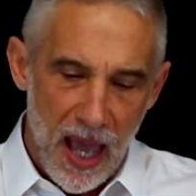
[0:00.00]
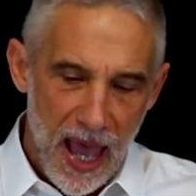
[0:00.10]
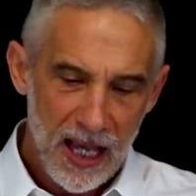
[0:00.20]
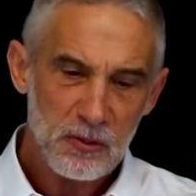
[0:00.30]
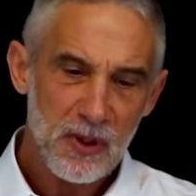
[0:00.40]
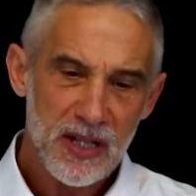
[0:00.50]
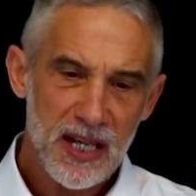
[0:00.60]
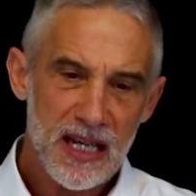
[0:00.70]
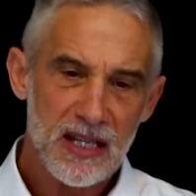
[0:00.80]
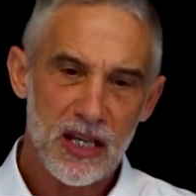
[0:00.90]

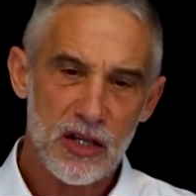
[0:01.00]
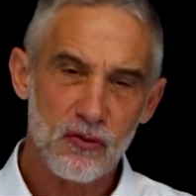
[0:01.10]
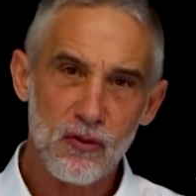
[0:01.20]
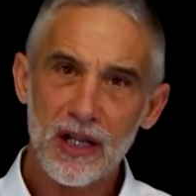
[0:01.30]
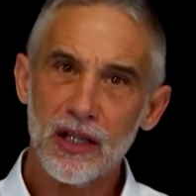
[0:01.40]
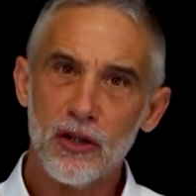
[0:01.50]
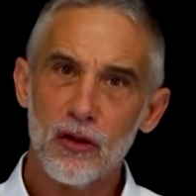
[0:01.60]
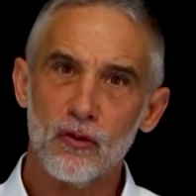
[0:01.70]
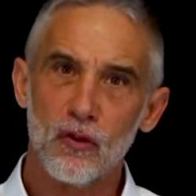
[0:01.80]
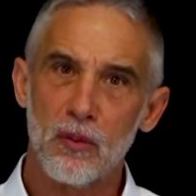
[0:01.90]
Expertise is really
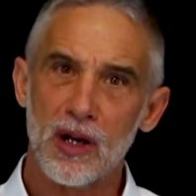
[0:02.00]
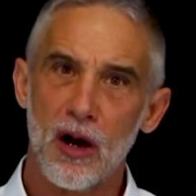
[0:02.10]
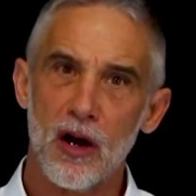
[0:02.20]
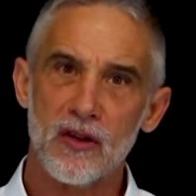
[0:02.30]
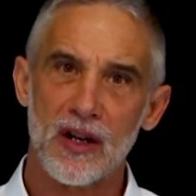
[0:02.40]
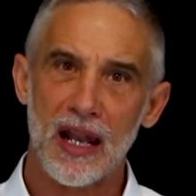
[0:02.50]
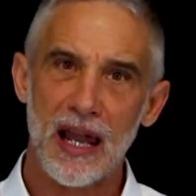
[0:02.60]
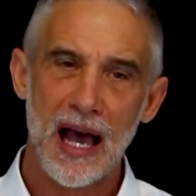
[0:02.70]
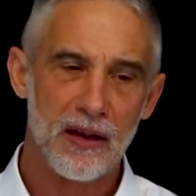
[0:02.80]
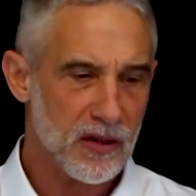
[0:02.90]
useful because it
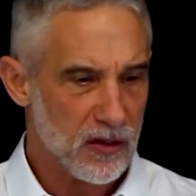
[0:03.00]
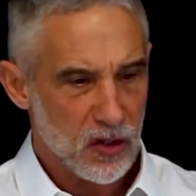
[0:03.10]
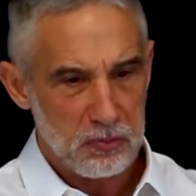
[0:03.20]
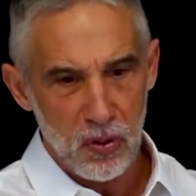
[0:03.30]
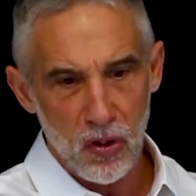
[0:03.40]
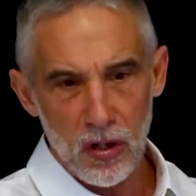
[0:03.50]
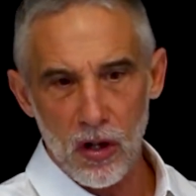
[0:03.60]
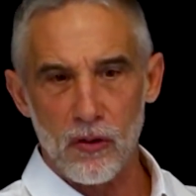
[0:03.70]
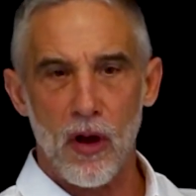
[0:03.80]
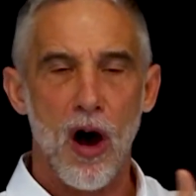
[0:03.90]
allows us to
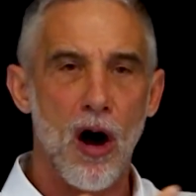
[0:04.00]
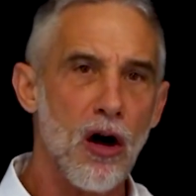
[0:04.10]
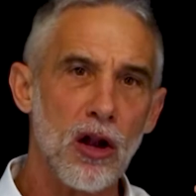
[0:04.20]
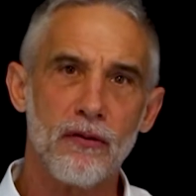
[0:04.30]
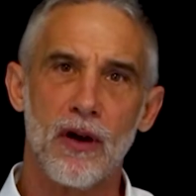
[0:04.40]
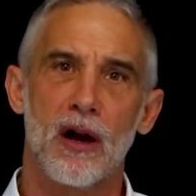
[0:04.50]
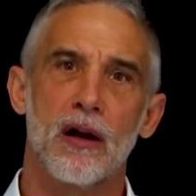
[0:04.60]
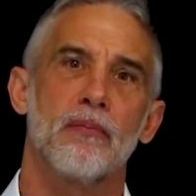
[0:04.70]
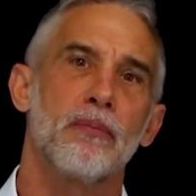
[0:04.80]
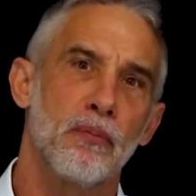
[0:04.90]
pull on all of
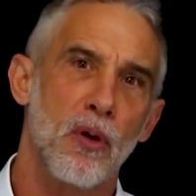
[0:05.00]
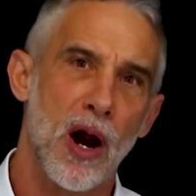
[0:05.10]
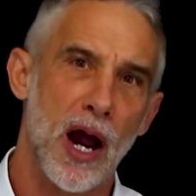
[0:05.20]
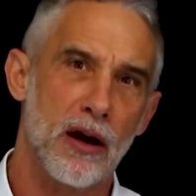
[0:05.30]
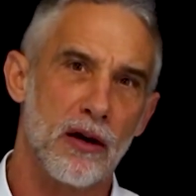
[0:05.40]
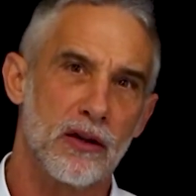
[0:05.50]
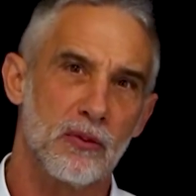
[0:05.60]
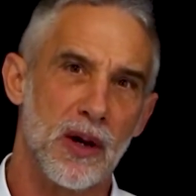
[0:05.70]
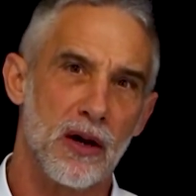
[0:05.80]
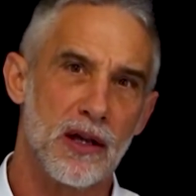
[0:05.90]
our prior
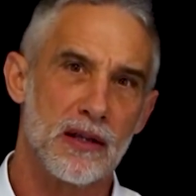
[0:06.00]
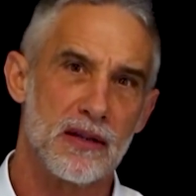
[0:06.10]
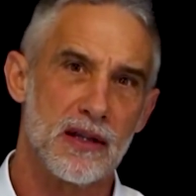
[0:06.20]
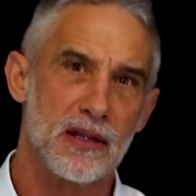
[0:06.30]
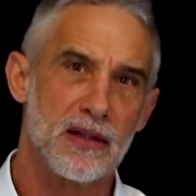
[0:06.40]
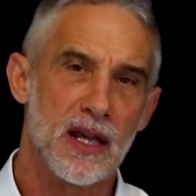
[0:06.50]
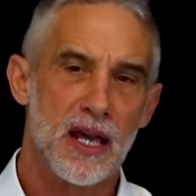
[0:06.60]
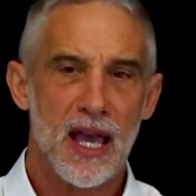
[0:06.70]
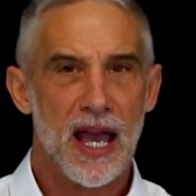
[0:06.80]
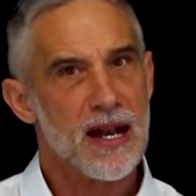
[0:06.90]
experiences
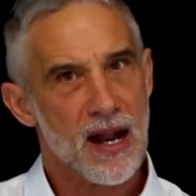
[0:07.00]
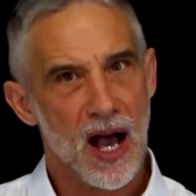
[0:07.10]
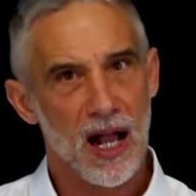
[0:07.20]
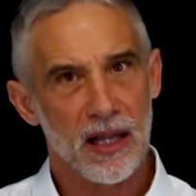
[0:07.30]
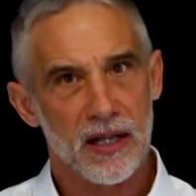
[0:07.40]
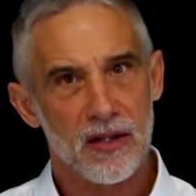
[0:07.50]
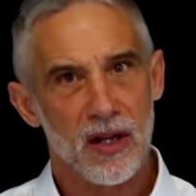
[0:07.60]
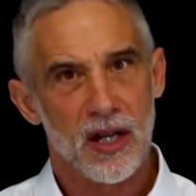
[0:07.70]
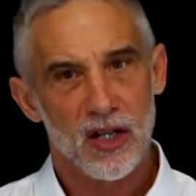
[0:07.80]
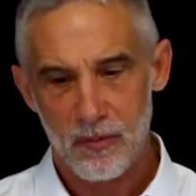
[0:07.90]
and knowledge
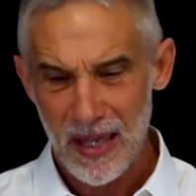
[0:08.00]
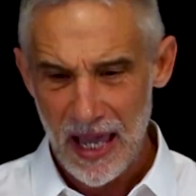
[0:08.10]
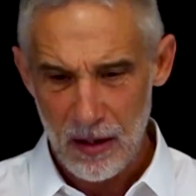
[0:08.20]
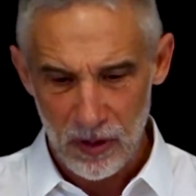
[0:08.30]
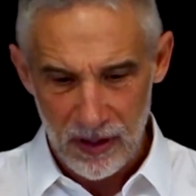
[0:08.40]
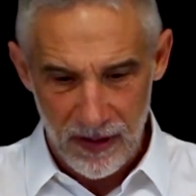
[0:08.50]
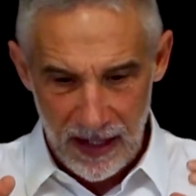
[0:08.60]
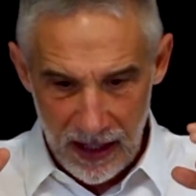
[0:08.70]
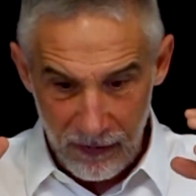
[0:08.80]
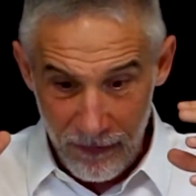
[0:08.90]
to be able to
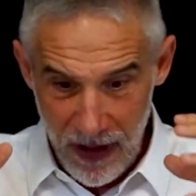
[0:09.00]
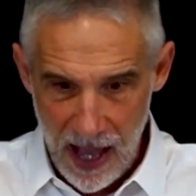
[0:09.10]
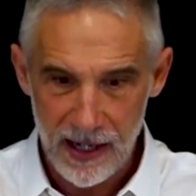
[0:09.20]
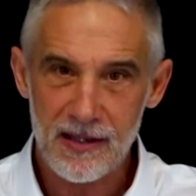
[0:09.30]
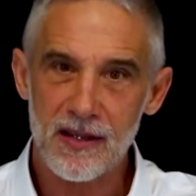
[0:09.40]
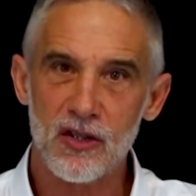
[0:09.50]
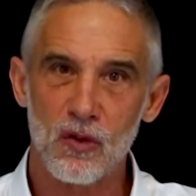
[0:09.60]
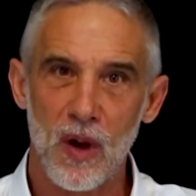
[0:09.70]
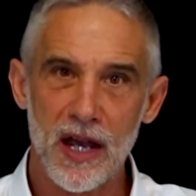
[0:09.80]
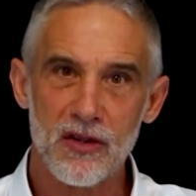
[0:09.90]
then define a
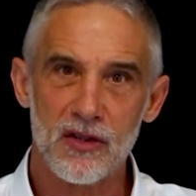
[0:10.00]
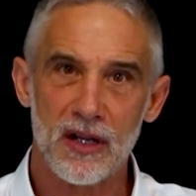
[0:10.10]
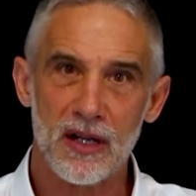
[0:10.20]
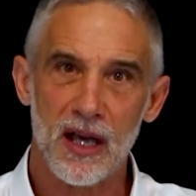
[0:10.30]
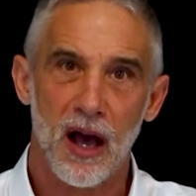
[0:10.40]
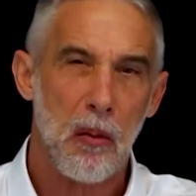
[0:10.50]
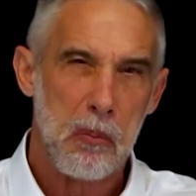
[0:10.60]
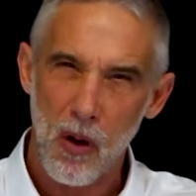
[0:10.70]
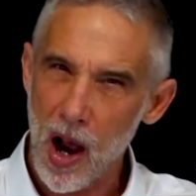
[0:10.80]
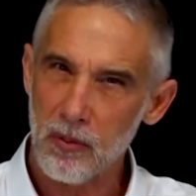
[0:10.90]
situation, a
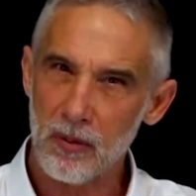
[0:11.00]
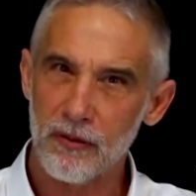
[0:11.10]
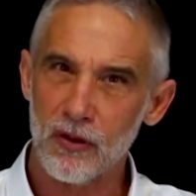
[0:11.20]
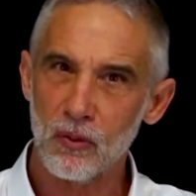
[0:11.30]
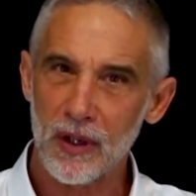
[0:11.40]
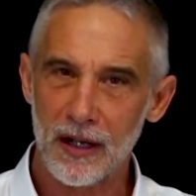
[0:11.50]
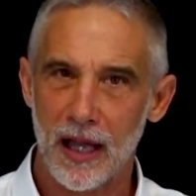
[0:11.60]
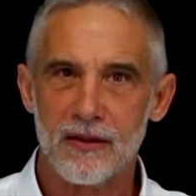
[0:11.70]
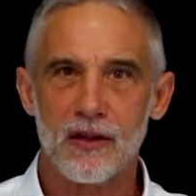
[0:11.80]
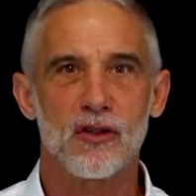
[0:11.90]
problem, if you will,
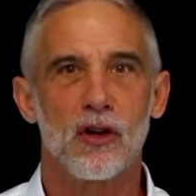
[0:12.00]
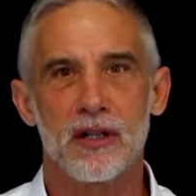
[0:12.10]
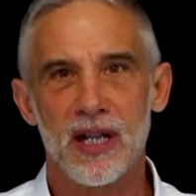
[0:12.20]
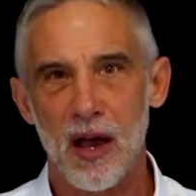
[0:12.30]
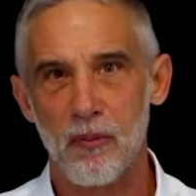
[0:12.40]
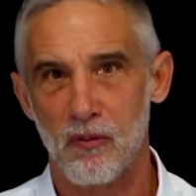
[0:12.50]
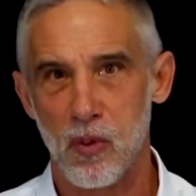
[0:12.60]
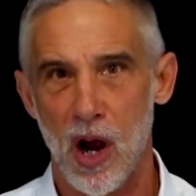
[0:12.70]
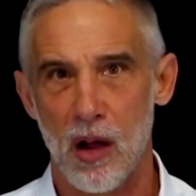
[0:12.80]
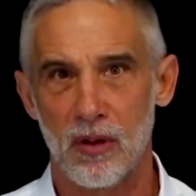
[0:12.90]
as a certain type of
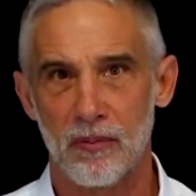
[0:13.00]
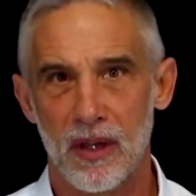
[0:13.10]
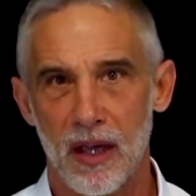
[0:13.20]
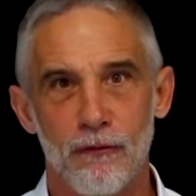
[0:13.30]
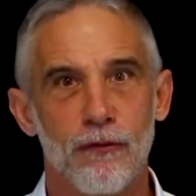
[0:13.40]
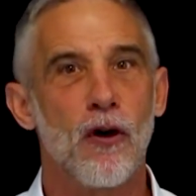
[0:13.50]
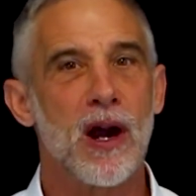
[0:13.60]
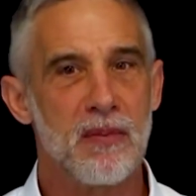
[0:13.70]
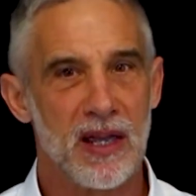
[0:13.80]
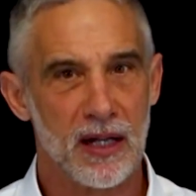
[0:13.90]
problem,
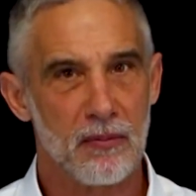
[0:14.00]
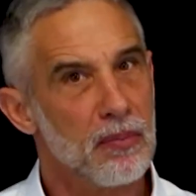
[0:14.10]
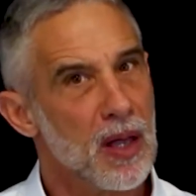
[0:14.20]
framing it.